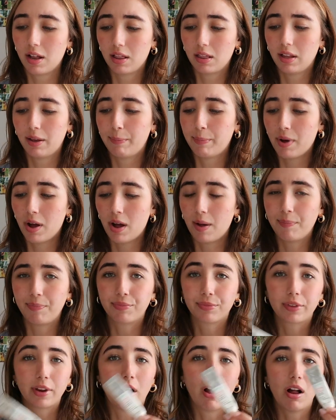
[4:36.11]
lip
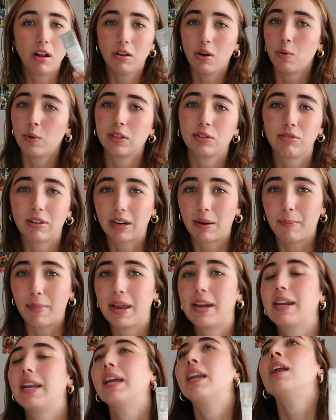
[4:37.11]
balm. I'll always
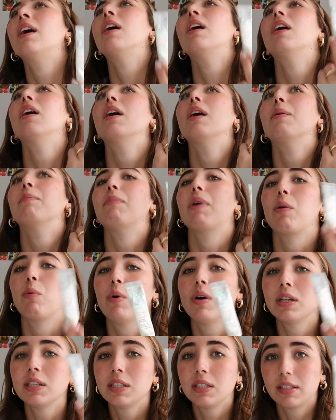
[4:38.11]
recommend it. My
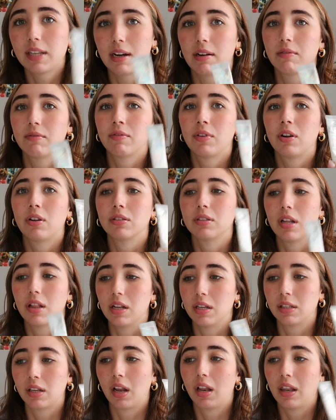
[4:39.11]
one downfall to
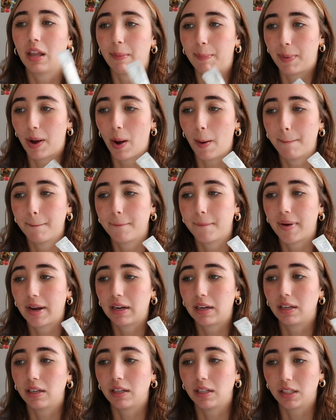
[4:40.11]
this lip balm
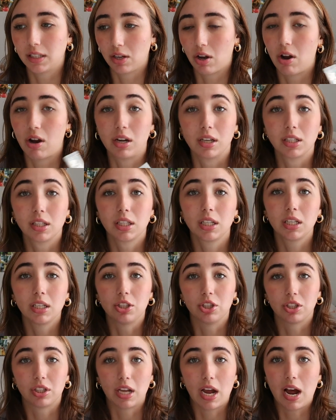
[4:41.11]
is honestly
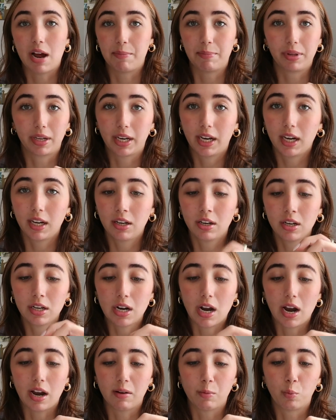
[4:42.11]
just the
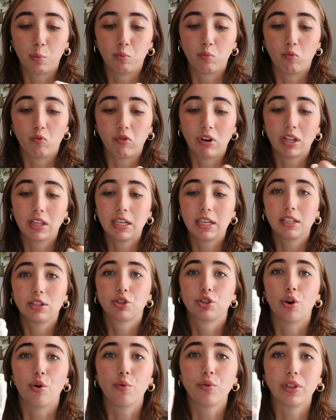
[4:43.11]
applicator. I really
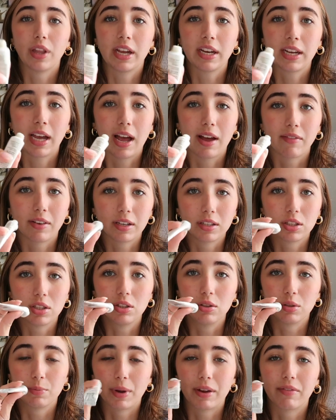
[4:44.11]
don't like having to
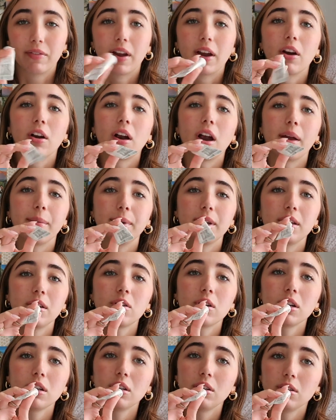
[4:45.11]
use my finger. I mean,
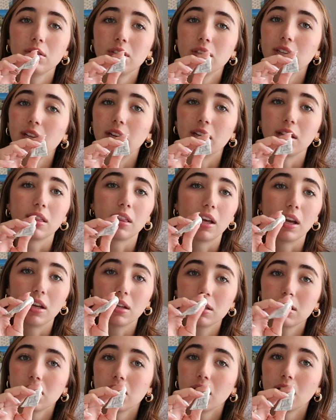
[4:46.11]
you could use it like
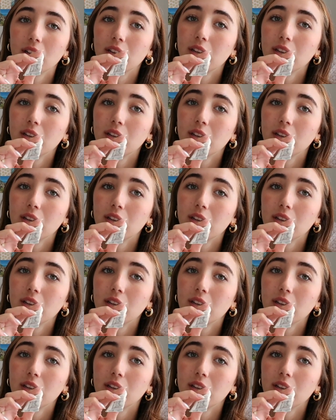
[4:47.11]
this